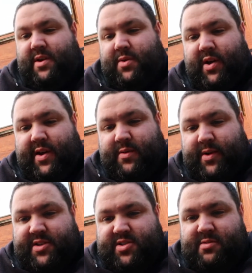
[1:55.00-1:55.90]
There we go
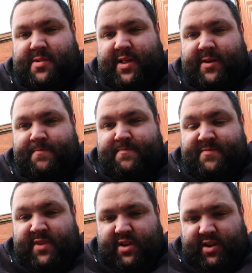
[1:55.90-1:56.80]
anyway. Sorry about
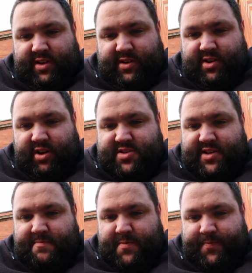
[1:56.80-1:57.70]
that. Got
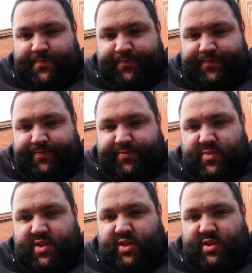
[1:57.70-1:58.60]
him.
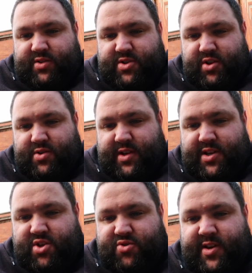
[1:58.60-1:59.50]

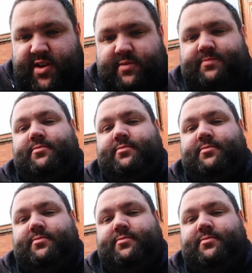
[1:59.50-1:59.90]
2-day streak.